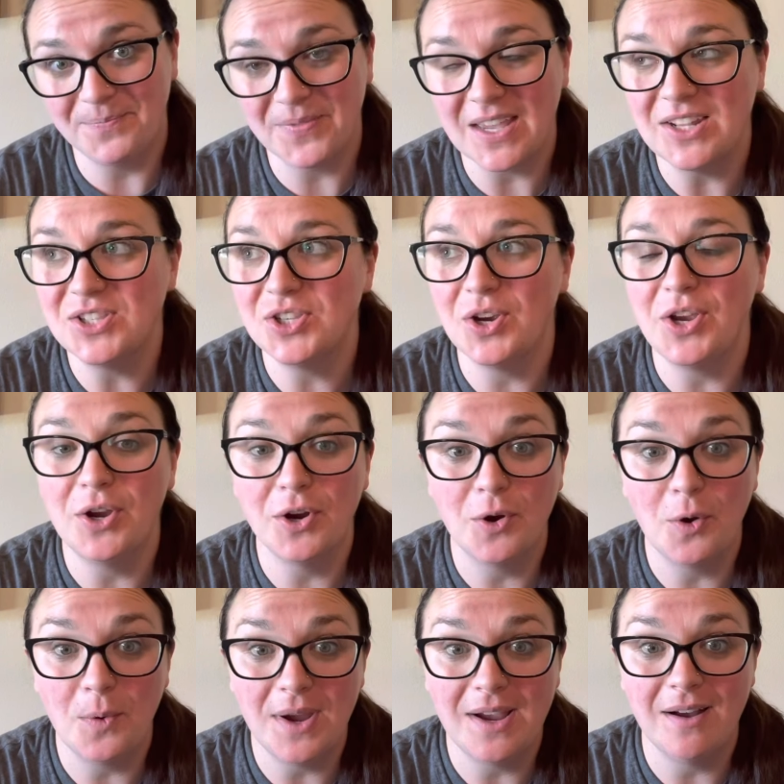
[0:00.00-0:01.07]
And so you're
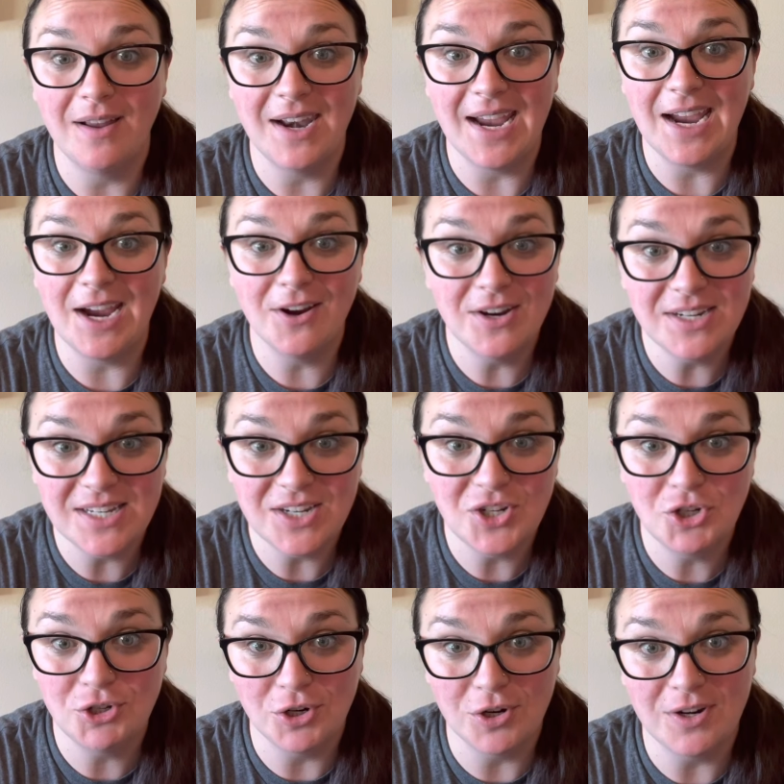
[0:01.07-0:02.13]
going on a
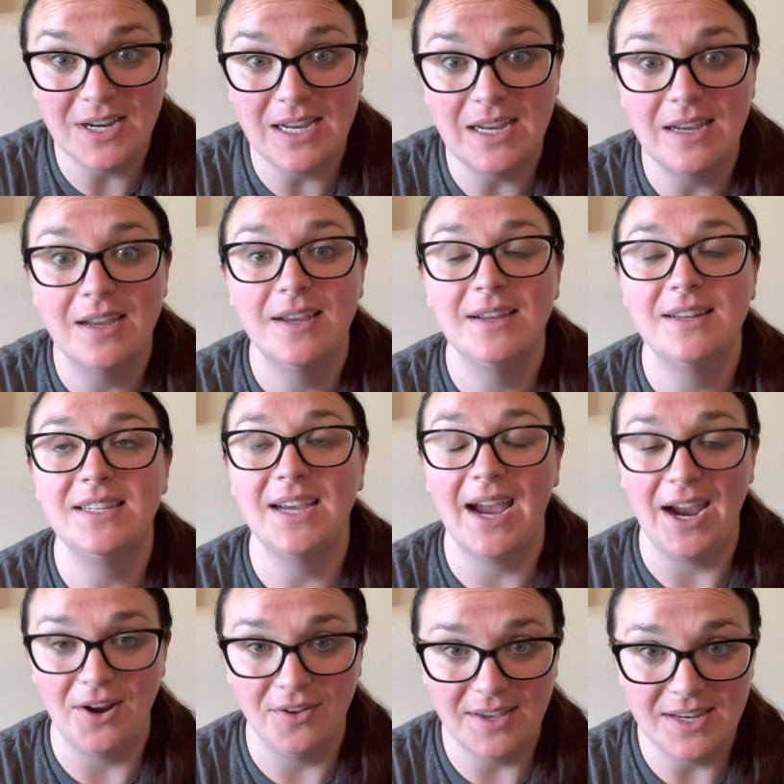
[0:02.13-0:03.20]
heritage journey to
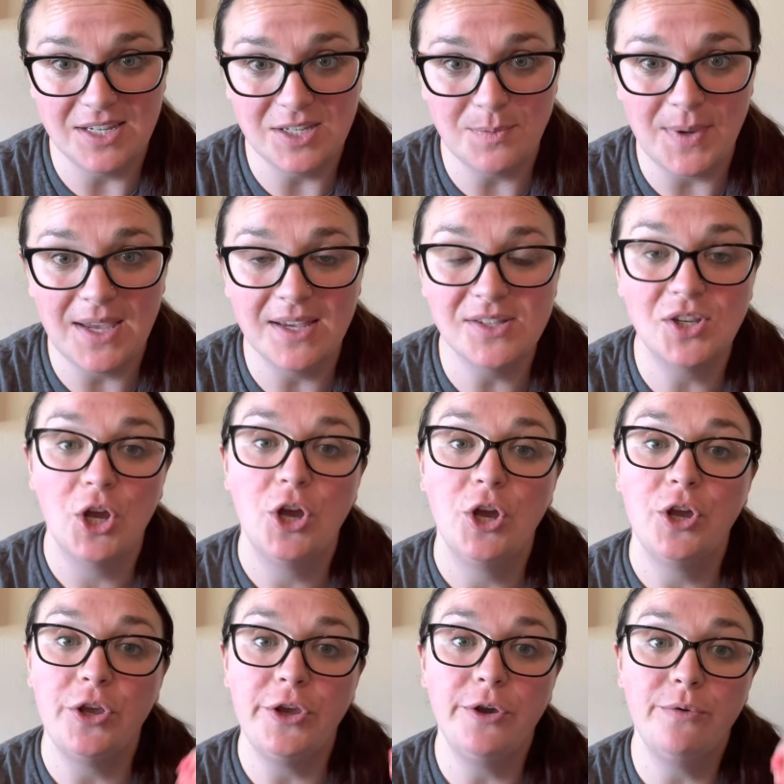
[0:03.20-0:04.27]
Ireland because
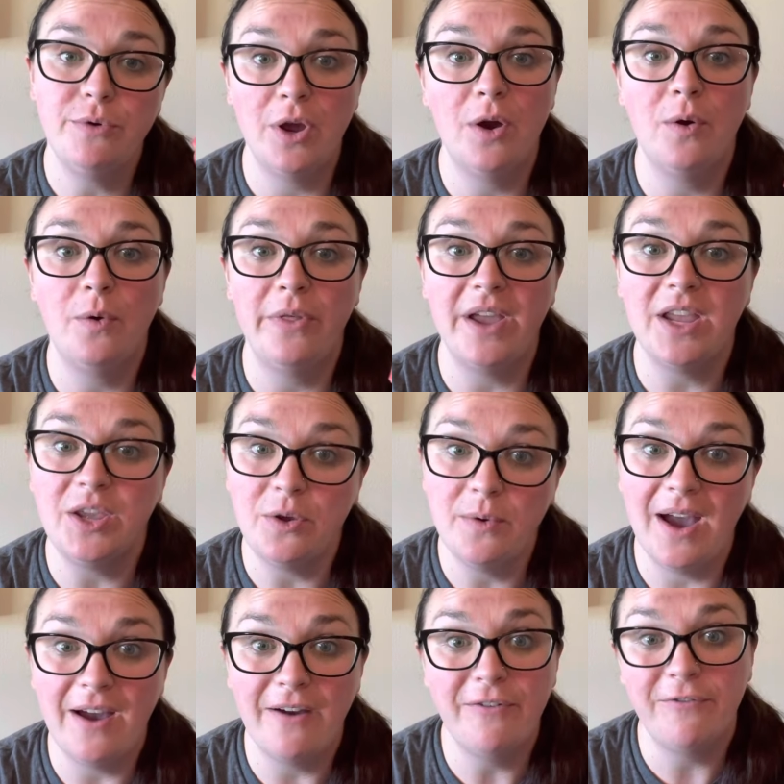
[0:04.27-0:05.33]
you know that you
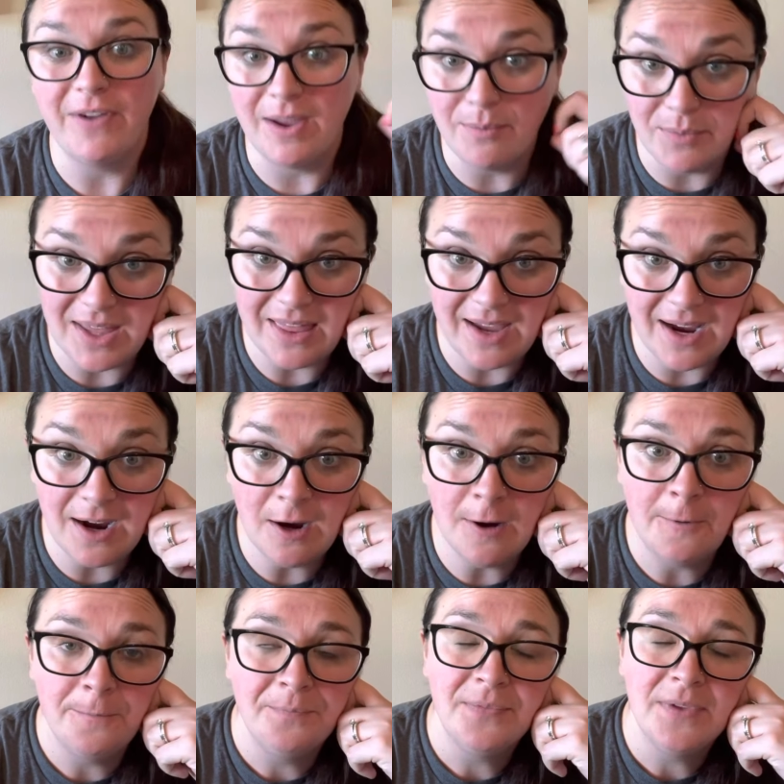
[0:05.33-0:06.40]
have family there.